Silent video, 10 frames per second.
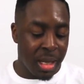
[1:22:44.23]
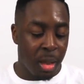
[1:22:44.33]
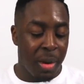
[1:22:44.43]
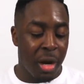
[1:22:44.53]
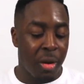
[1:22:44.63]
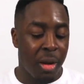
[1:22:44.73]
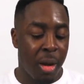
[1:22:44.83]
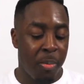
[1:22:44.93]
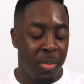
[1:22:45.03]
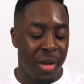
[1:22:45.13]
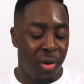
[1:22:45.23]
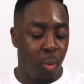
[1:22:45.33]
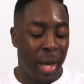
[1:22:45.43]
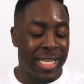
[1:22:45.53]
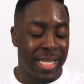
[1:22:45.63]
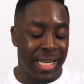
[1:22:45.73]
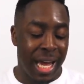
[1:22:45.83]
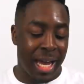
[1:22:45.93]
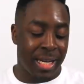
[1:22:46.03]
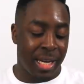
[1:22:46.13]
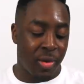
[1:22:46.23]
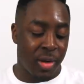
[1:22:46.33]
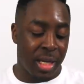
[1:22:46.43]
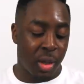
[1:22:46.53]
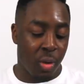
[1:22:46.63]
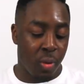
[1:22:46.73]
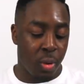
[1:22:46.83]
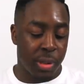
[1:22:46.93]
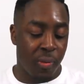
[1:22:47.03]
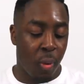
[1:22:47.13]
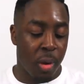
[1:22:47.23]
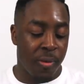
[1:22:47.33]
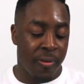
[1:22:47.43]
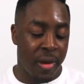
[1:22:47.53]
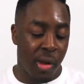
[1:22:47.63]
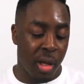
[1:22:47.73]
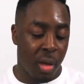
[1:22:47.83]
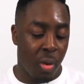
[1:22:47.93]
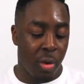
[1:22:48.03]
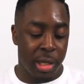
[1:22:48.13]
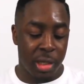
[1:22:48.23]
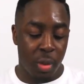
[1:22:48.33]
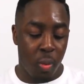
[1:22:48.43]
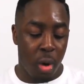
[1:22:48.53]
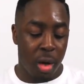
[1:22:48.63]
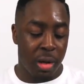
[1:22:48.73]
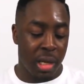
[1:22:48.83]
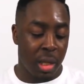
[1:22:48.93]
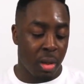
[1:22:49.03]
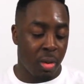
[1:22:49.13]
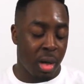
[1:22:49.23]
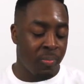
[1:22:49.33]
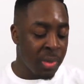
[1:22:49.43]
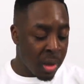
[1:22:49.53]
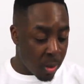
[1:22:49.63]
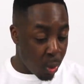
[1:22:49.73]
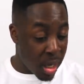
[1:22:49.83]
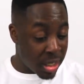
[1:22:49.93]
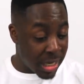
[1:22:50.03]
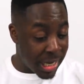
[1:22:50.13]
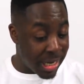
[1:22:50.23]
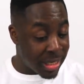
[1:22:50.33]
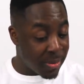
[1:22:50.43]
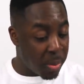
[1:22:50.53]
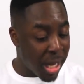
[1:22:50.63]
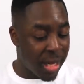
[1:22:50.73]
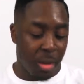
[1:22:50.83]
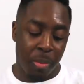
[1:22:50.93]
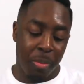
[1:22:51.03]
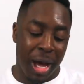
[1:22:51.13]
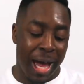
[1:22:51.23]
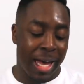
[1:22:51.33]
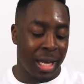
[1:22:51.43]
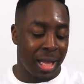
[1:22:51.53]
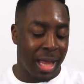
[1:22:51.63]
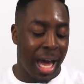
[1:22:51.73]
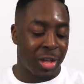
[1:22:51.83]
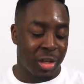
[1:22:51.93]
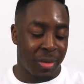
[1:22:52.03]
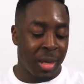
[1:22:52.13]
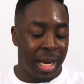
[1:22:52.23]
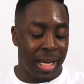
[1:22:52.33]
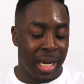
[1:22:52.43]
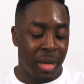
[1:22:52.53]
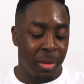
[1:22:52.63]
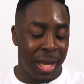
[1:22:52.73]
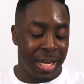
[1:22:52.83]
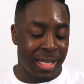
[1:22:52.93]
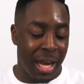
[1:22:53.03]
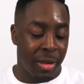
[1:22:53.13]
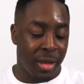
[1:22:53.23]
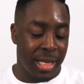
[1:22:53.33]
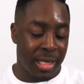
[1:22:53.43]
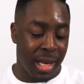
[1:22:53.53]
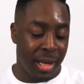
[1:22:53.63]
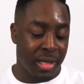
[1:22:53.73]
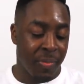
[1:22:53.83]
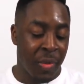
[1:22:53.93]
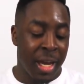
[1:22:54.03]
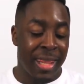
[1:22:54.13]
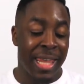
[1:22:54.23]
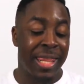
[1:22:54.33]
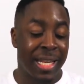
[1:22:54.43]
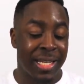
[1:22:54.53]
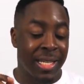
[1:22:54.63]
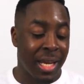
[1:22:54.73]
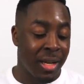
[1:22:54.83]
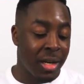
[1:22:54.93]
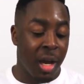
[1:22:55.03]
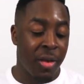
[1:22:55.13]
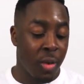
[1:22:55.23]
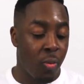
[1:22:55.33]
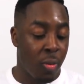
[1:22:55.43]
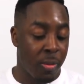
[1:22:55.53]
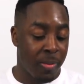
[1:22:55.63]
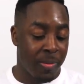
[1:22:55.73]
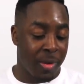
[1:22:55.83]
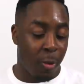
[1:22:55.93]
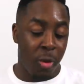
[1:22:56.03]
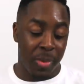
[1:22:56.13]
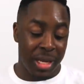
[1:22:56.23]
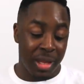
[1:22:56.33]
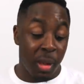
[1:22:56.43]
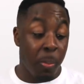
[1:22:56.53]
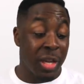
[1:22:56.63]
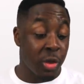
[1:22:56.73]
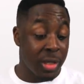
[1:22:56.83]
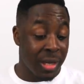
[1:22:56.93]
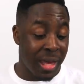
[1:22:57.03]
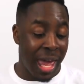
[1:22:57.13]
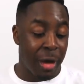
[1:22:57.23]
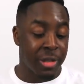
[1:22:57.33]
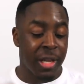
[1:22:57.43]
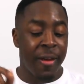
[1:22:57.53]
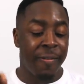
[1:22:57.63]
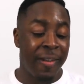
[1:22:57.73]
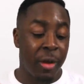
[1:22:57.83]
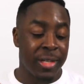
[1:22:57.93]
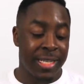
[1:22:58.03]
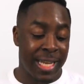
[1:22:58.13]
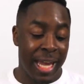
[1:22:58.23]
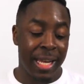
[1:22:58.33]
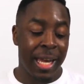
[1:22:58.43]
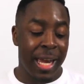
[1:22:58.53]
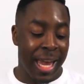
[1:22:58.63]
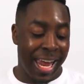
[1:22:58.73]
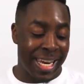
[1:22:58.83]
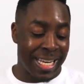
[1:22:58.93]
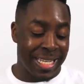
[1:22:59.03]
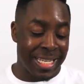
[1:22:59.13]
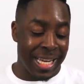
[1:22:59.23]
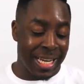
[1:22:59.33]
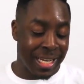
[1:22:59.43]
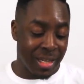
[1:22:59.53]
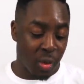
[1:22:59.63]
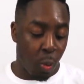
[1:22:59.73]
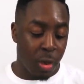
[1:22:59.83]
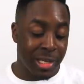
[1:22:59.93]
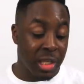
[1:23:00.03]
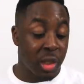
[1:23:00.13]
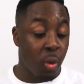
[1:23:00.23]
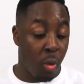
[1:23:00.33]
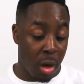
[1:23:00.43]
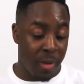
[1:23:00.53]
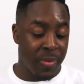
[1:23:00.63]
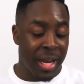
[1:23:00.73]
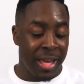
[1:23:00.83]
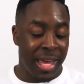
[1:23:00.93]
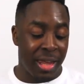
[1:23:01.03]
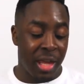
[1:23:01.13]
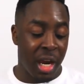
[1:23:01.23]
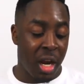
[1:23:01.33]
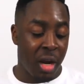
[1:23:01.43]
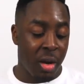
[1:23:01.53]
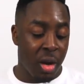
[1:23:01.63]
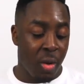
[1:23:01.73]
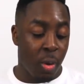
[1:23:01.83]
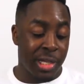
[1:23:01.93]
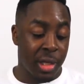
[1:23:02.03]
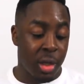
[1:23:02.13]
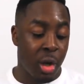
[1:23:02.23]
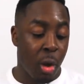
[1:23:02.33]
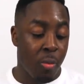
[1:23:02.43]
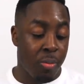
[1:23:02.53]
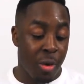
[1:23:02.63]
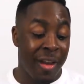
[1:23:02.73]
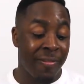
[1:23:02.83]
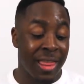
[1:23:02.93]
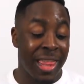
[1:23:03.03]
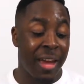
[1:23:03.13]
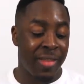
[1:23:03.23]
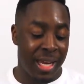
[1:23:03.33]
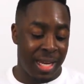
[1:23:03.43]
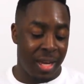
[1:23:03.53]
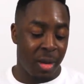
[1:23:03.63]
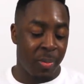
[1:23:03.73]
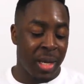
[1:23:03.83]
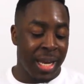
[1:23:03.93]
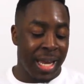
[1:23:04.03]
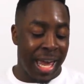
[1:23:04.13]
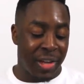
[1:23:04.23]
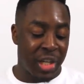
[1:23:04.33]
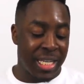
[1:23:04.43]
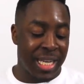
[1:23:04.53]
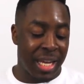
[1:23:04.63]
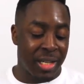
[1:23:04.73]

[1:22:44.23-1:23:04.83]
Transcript: in the barrel of meal wasted not, neither did the cruse of oil fail, according to the word of the Lord, which he spake by Elijah. And it came to pass after these things that the son of the wo woman, the mistress of the house, fell sick, and his sickness was sore, that there was no breath left in him. And she said